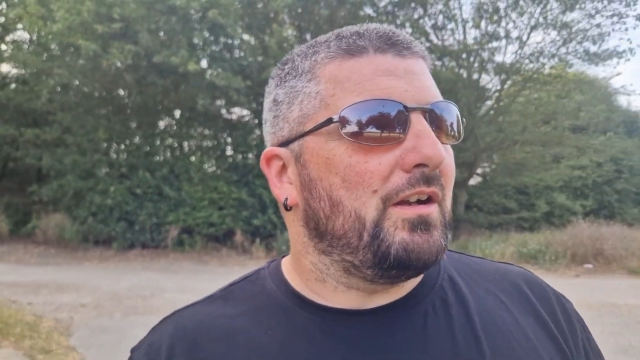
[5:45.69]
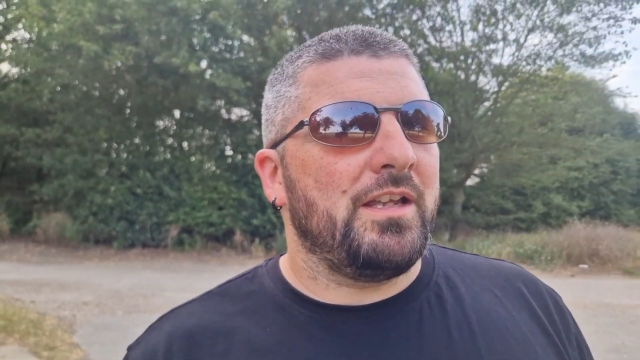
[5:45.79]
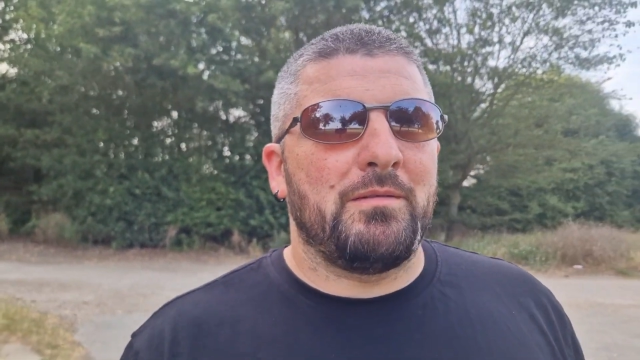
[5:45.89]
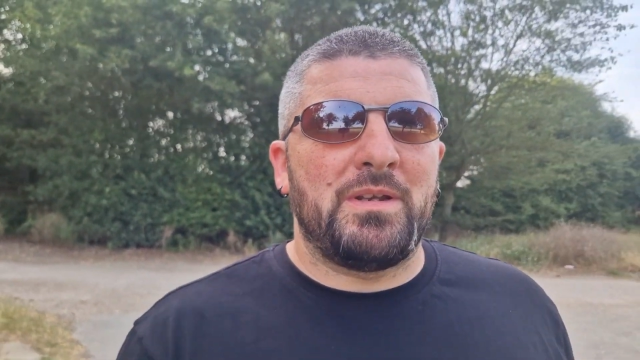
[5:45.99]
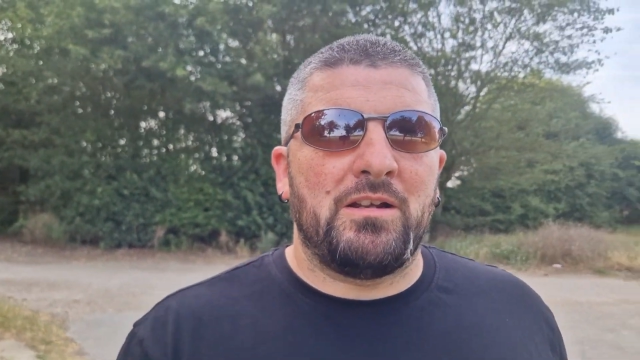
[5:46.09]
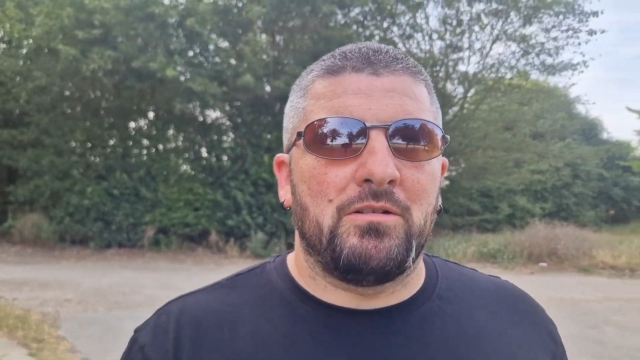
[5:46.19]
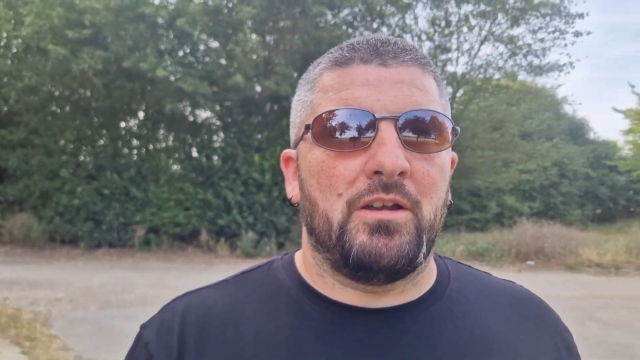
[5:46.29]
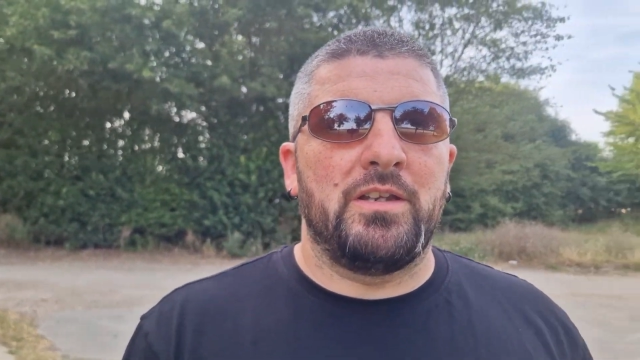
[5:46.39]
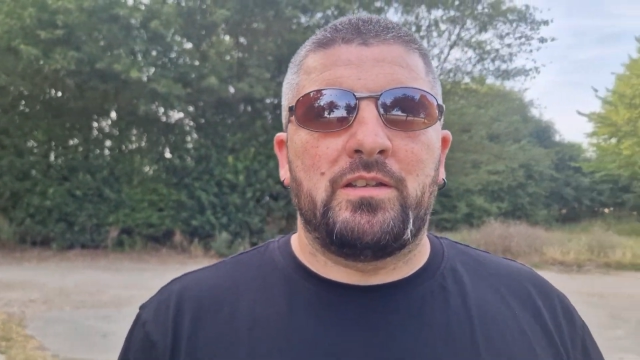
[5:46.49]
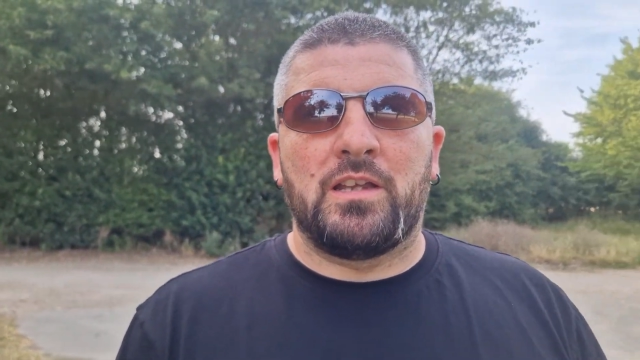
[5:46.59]
I am now
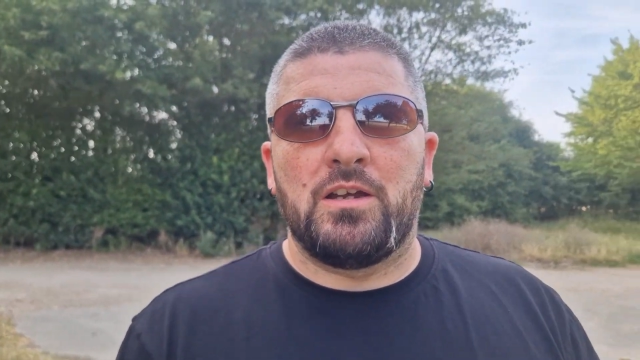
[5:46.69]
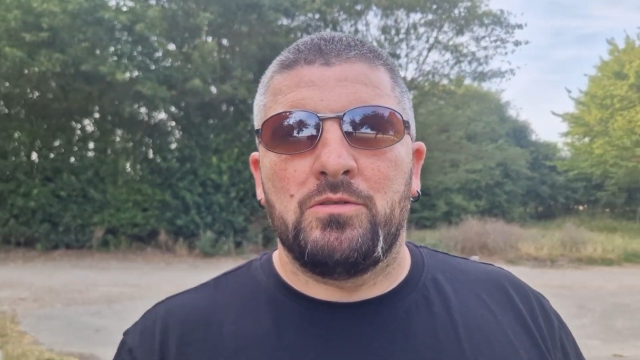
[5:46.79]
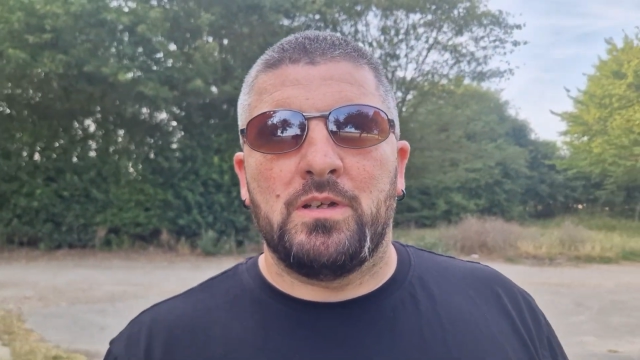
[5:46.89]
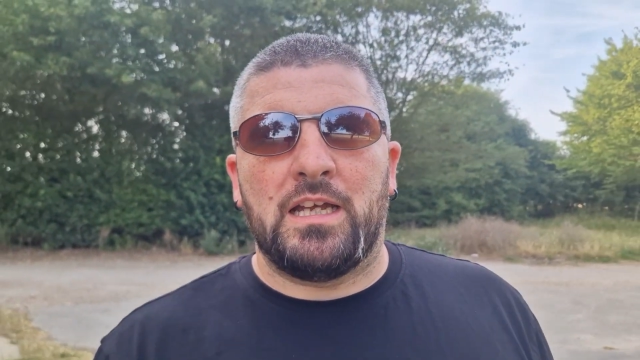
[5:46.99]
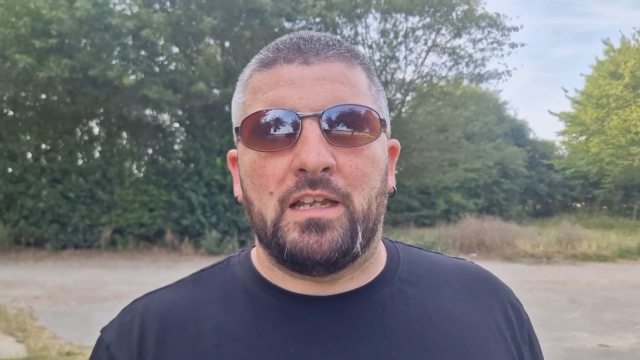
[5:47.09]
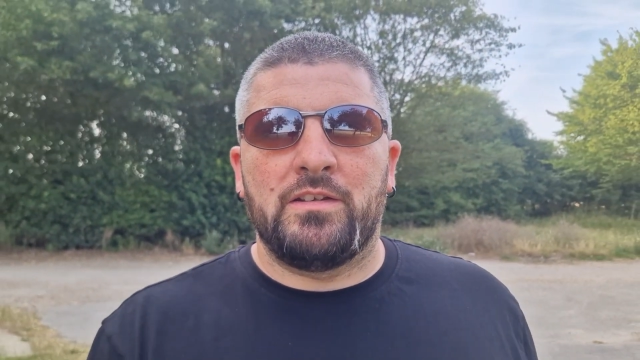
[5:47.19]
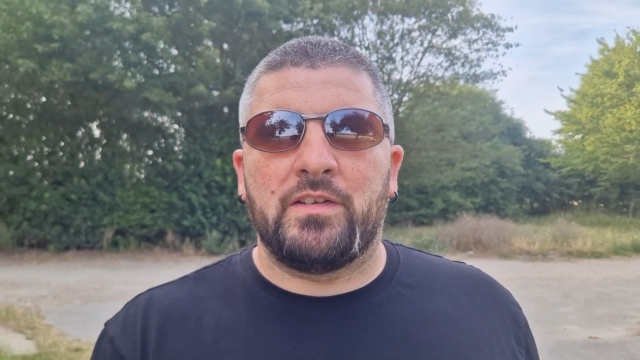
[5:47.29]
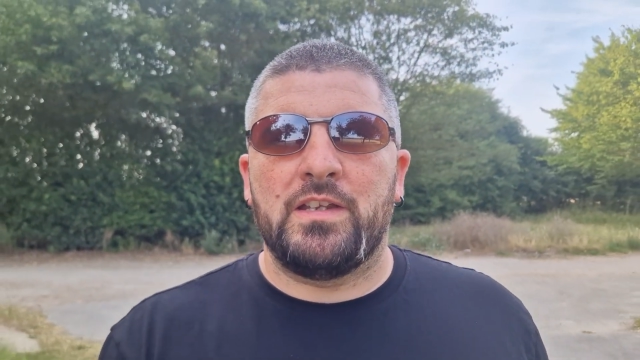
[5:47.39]
going to go and